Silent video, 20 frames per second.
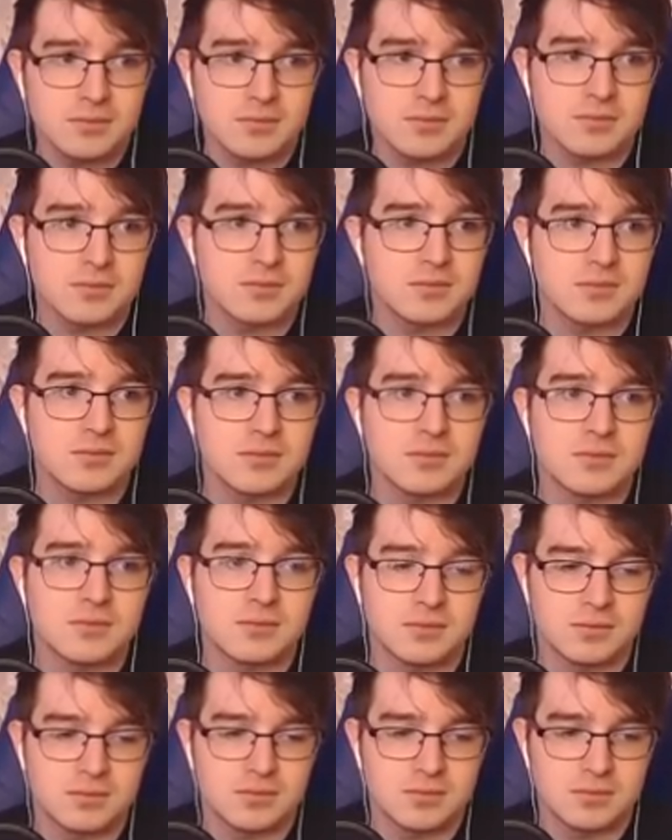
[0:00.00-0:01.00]

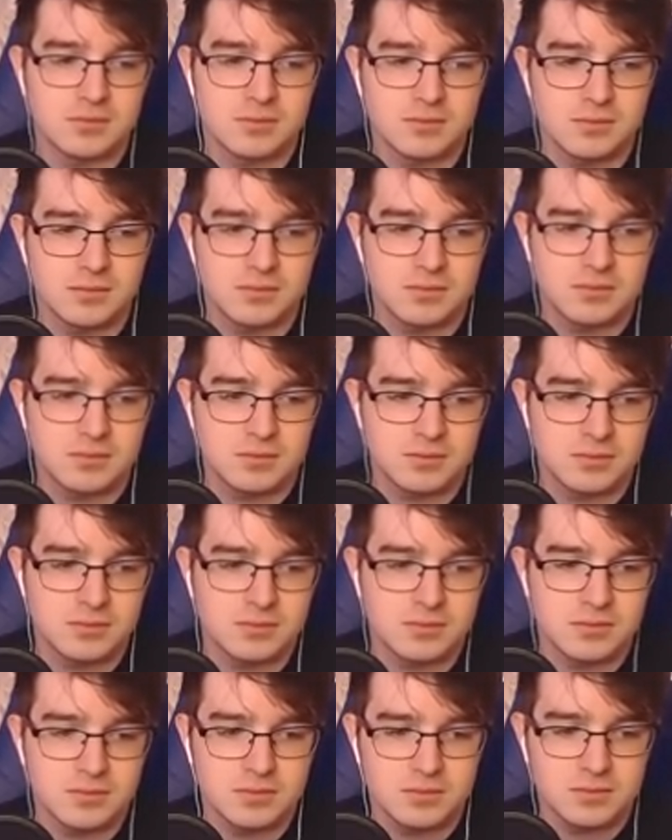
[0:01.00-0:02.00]

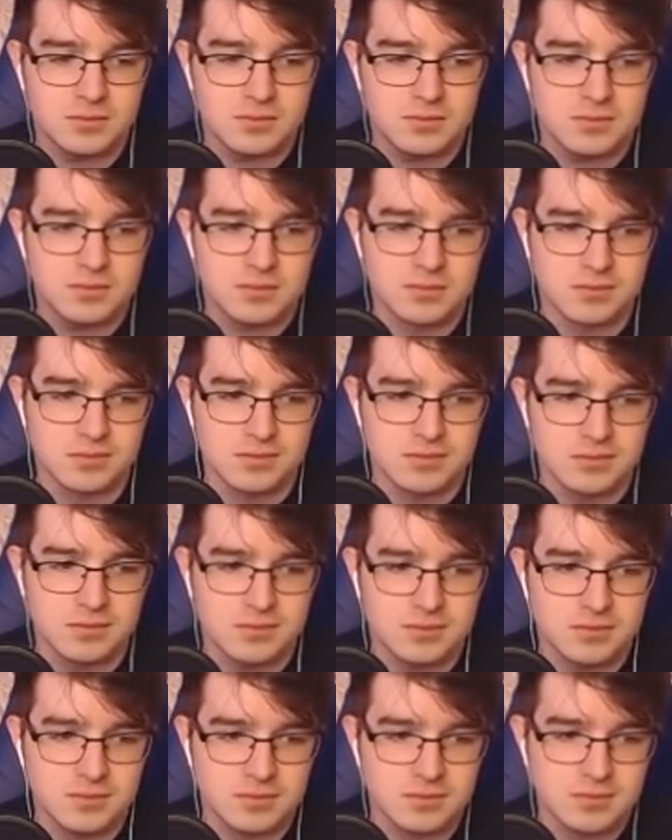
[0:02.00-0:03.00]

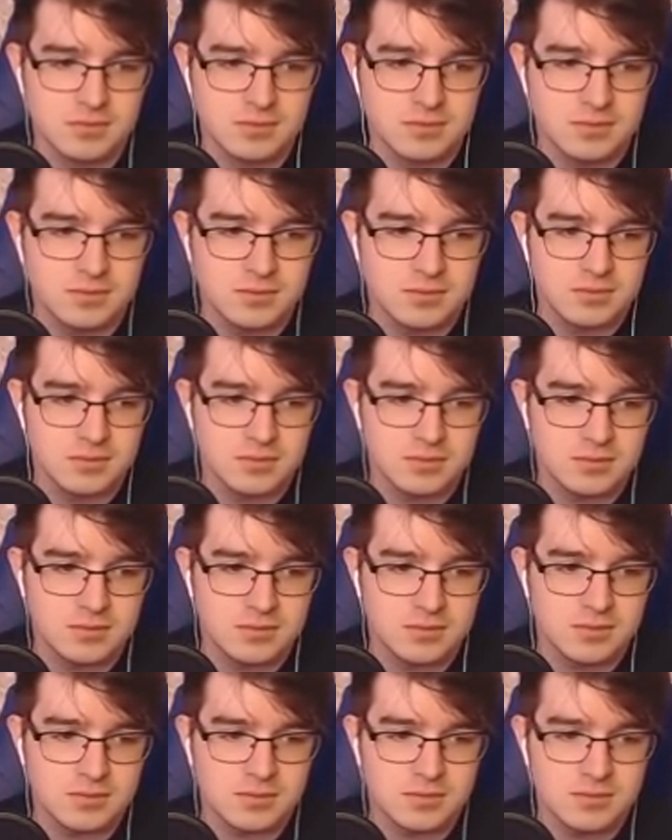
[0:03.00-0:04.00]

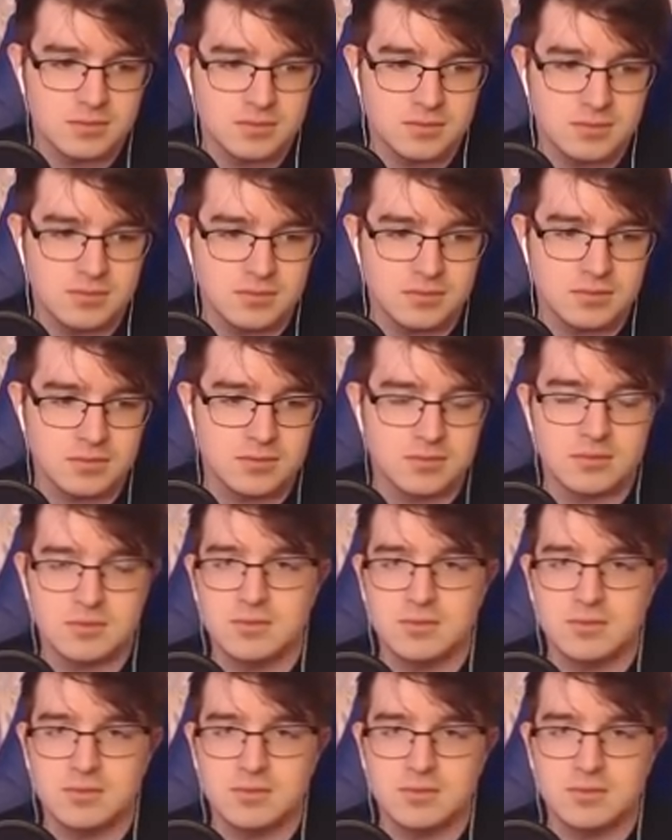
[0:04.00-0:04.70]
[no speech]